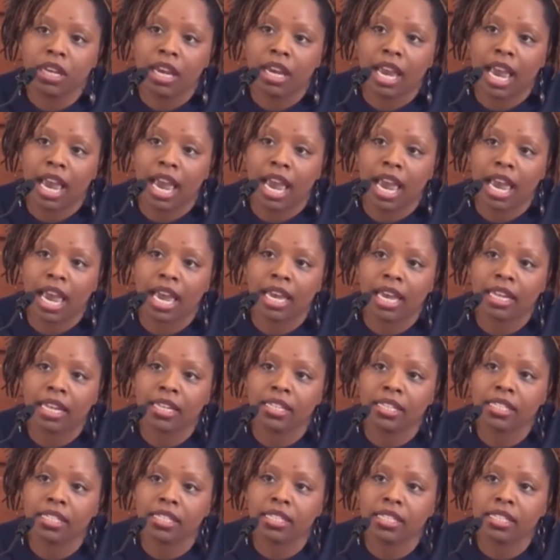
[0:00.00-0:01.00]

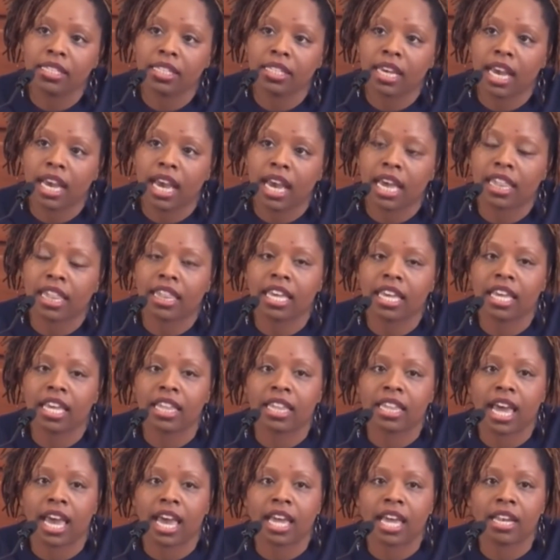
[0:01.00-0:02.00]
And I think
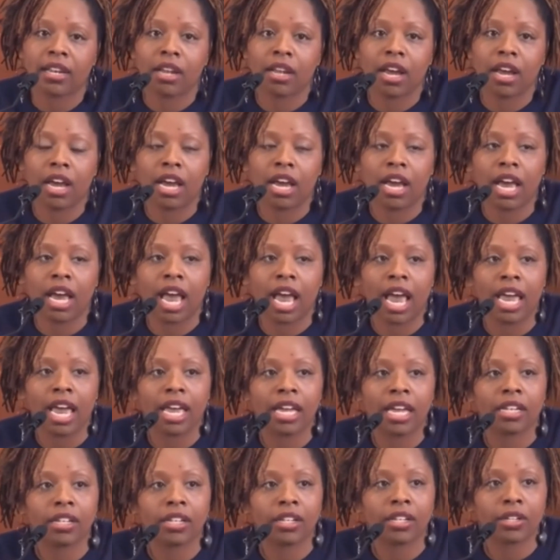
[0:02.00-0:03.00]
that uh, I
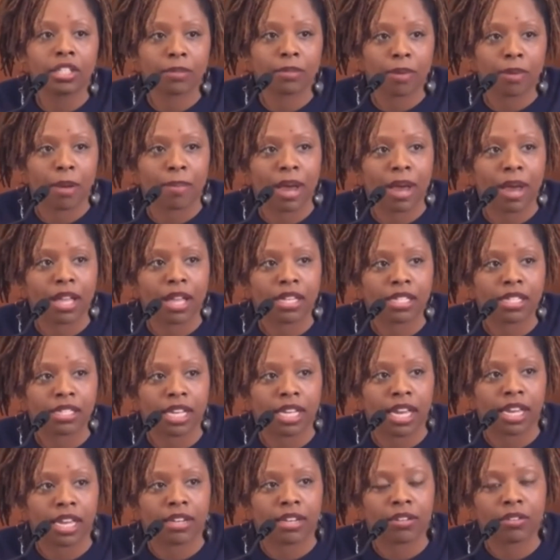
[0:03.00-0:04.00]
had learned about
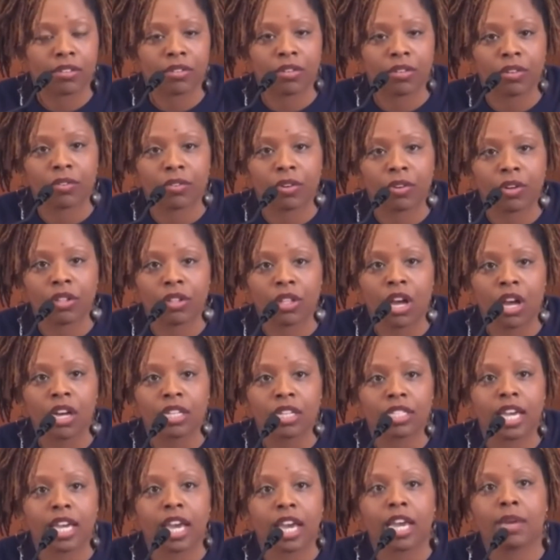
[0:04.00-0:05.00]
Palestine for a long
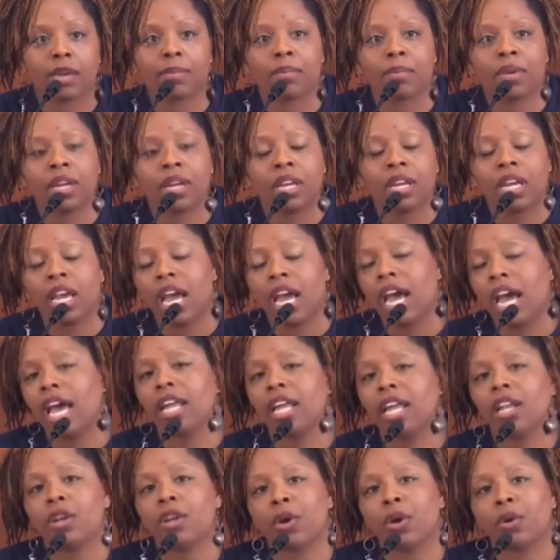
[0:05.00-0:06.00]
time. I
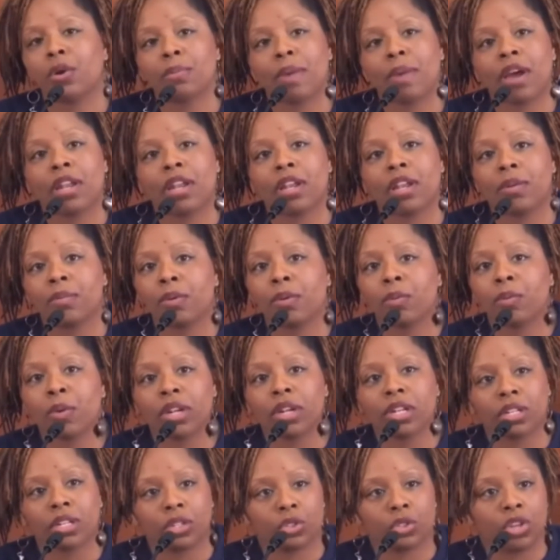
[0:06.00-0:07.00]
had known about it, been
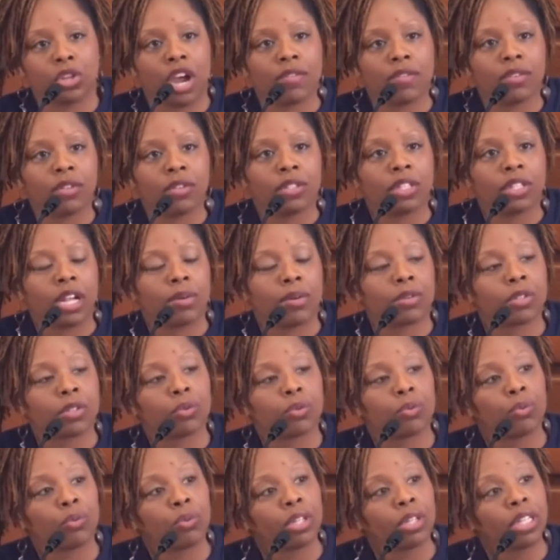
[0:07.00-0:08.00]
wanting to travel, and I
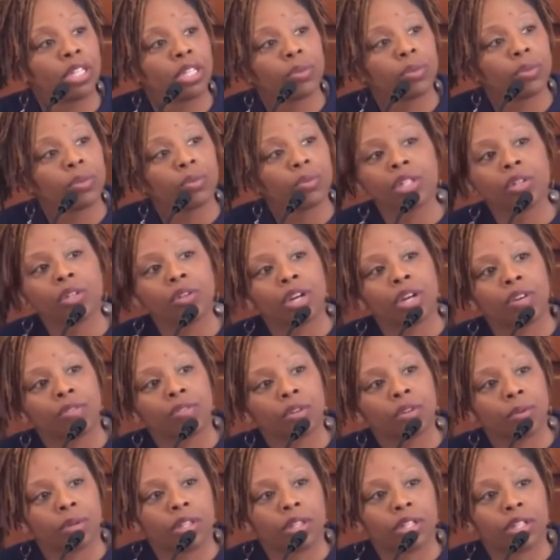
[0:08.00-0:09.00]
was really, really
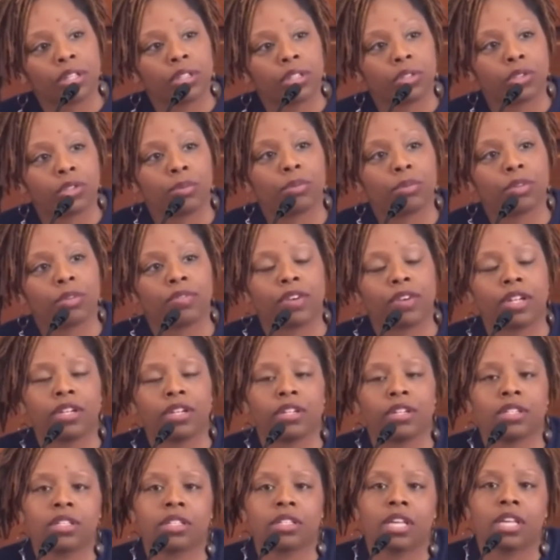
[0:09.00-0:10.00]
grateful when the Dream
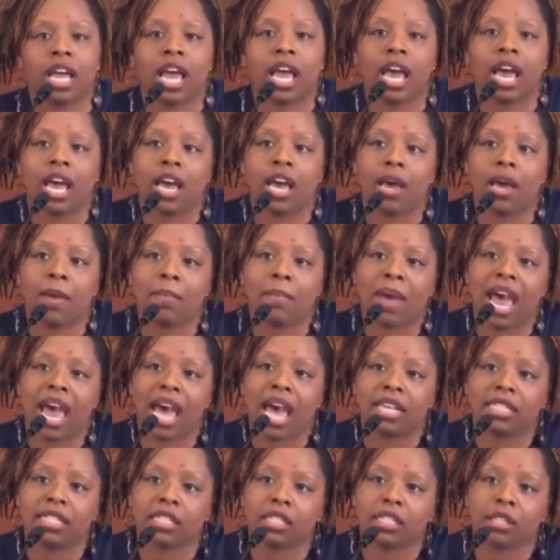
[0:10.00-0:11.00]
Defenders um,
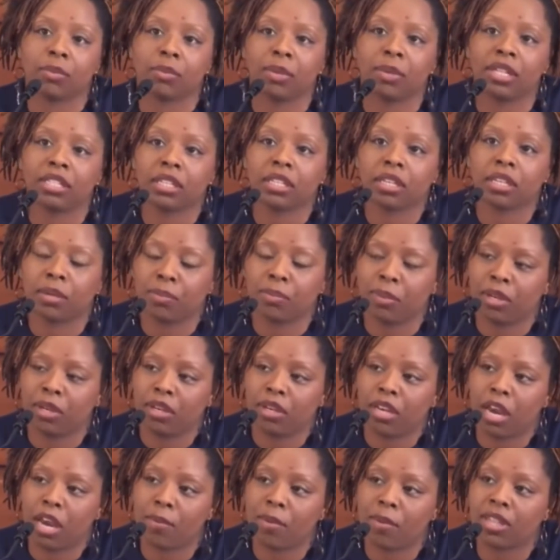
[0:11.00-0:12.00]
asked me to be-
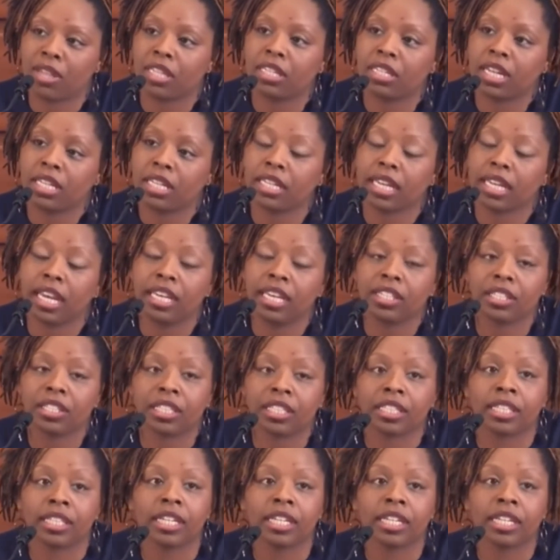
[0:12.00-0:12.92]
come on the delegation.